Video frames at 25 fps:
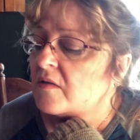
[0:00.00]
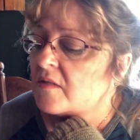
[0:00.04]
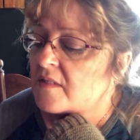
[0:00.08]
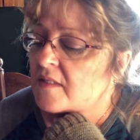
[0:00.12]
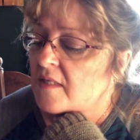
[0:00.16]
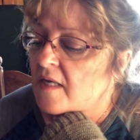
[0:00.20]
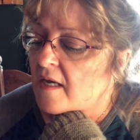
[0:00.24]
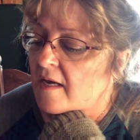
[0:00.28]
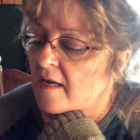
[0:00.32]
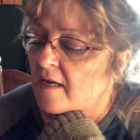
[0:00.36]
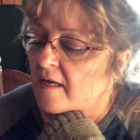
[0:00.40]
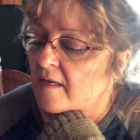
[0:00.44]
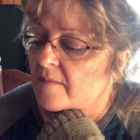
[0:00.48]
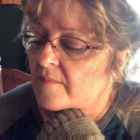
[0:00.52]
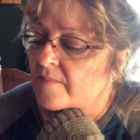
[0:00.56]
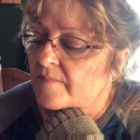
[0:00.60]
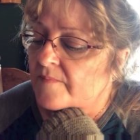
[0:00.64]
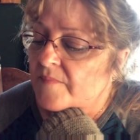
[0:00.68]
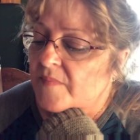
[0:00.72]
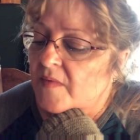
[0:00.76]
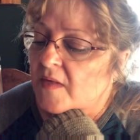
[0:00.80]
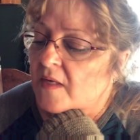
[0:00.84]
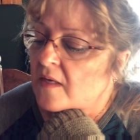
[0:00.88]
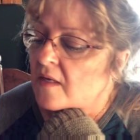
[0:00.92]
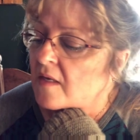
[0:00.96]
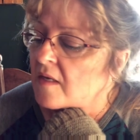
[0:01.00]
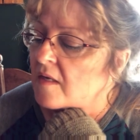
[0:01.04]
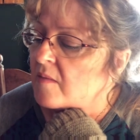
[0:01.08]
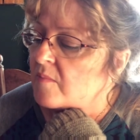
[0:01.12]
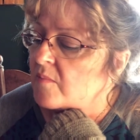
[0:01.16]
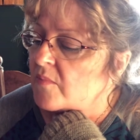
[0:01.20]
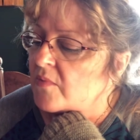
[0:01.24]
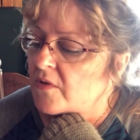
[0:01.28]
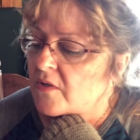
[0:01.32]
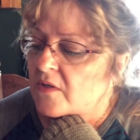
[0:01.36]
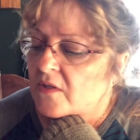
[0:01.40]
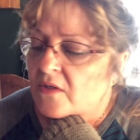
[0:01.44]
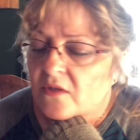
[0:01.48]
time,
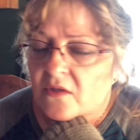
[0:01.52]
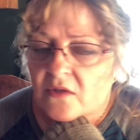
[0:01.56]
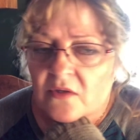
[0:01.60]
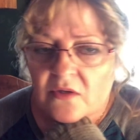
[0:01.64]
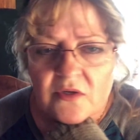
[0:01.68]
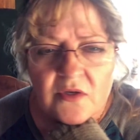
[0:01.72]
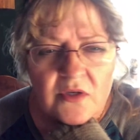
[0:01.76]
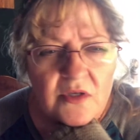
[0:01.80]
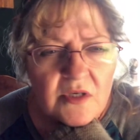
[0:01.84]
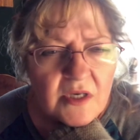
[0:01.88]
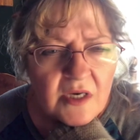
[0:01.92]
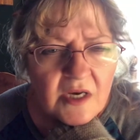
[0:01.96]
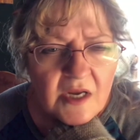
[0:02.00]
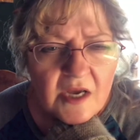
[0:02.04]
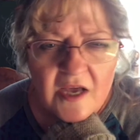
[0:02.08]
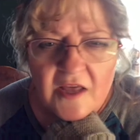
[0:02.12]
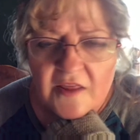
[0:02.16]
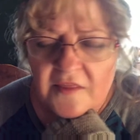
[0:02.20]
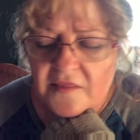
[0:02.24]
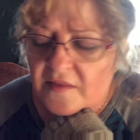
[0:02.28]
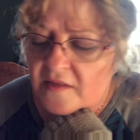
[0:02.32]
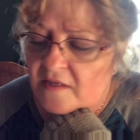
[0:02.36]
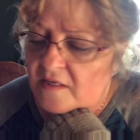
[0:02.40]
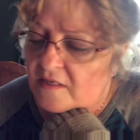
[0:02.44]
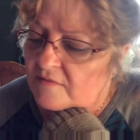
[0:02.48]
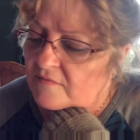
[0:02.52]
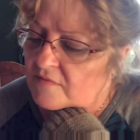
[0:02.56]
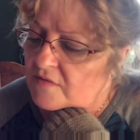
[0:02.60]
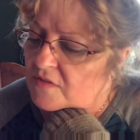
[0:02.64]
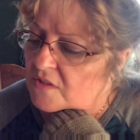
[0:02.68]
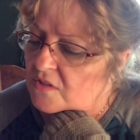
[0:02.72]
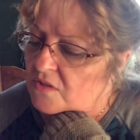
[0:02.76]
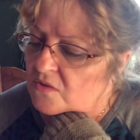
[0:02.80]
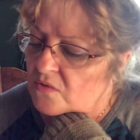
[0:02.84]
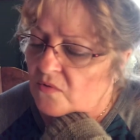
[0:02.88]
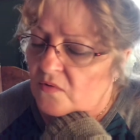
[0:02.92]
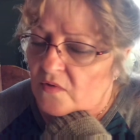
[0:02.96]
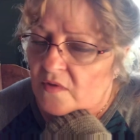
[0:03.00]
but he could not think of a
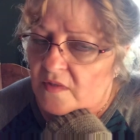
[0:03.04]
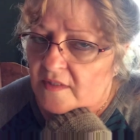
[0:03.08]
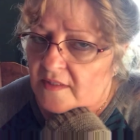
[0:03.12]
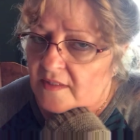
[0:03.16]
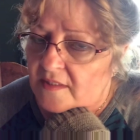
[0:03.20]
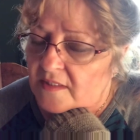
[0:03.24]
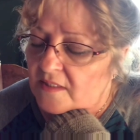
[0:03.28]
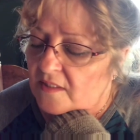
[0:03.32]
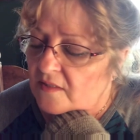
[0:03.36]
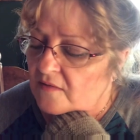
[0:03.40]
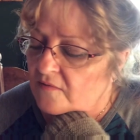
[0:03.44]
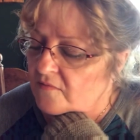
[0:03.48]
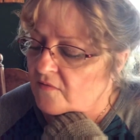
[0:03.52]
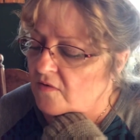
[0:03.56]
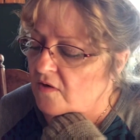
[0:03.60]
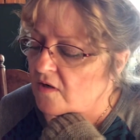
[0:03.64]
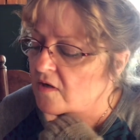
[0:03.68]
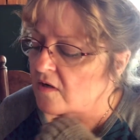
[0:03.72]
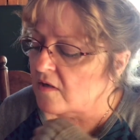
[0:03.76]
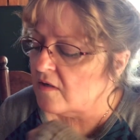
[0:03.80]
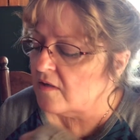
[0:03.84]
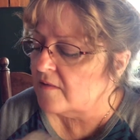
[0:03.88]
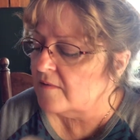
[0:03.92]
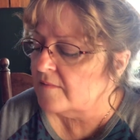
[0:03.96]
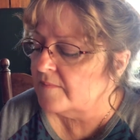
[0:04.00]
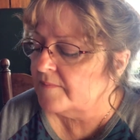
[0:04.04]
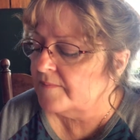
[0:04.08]
story to tell Frog.